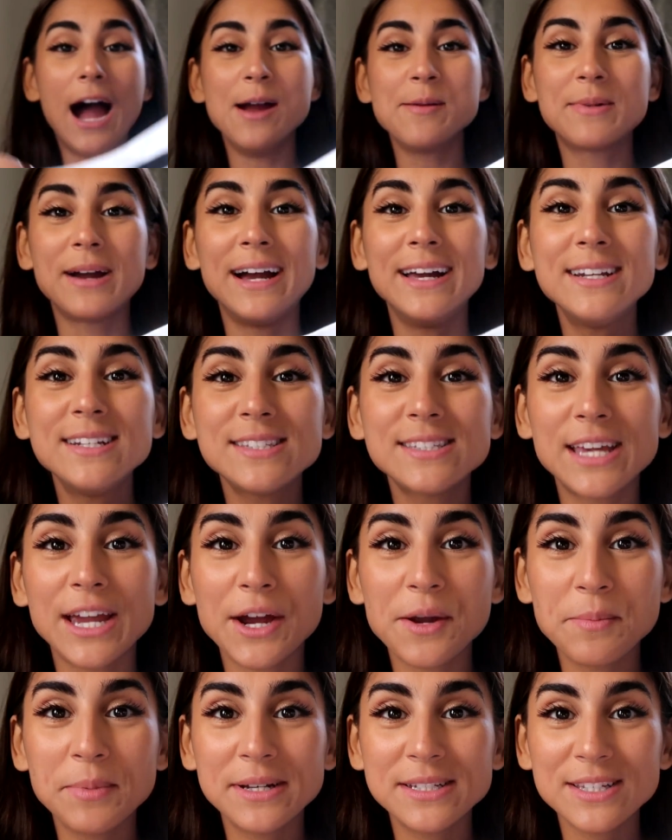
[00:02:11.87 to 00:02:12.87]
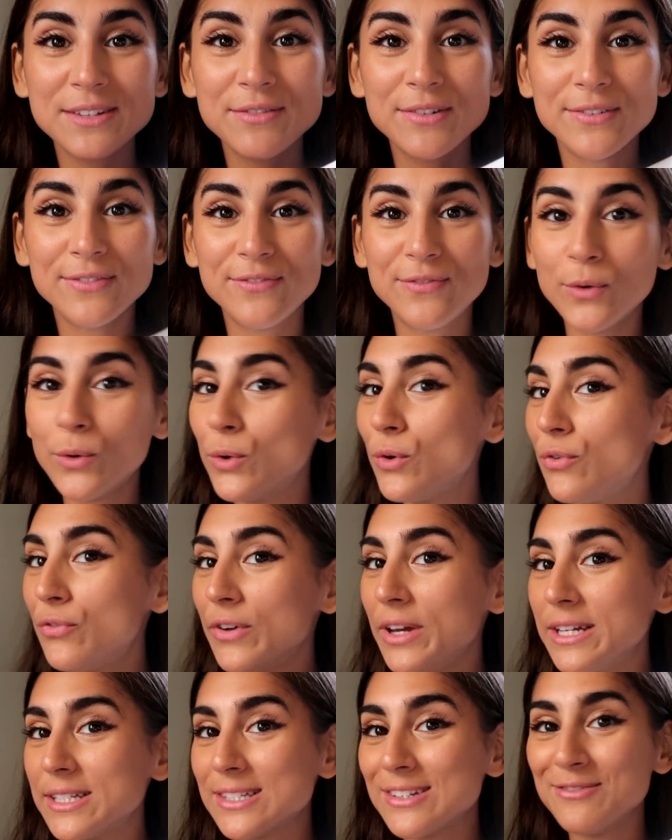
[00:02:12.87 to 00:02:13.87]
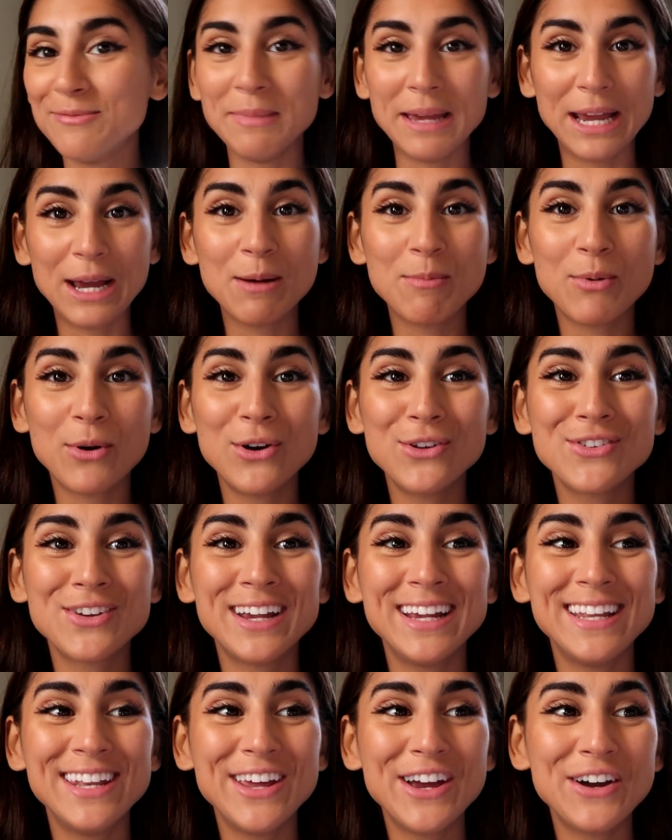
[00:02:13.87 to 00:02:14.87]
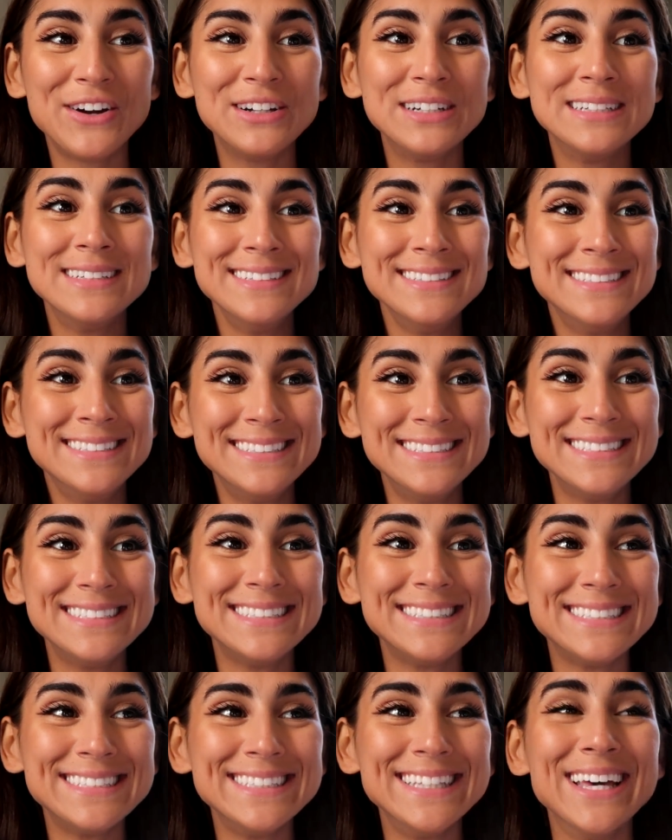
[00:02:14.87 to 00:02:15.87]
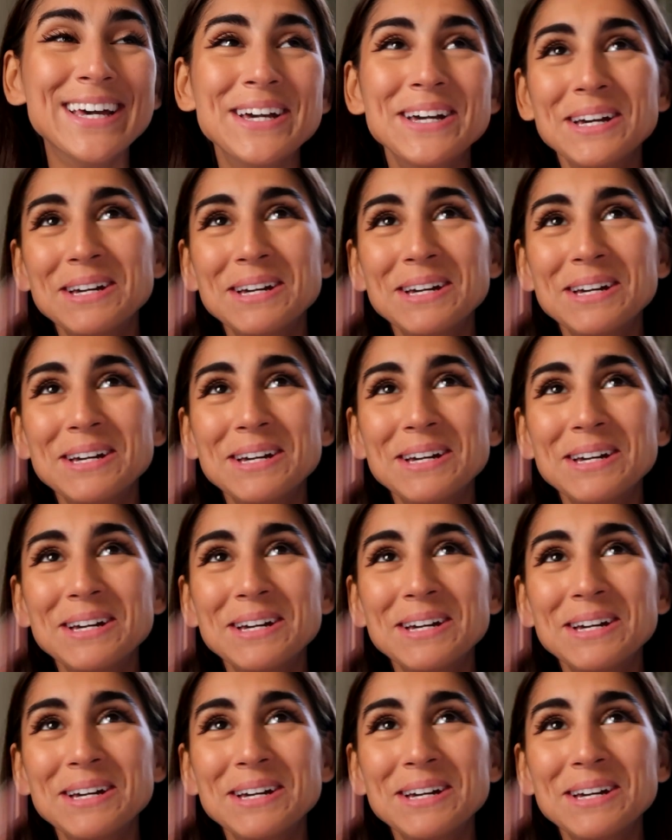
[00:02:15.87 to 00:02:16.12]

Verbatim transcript: I'm kind of scared because I have a full face of makeup on right now. Oh,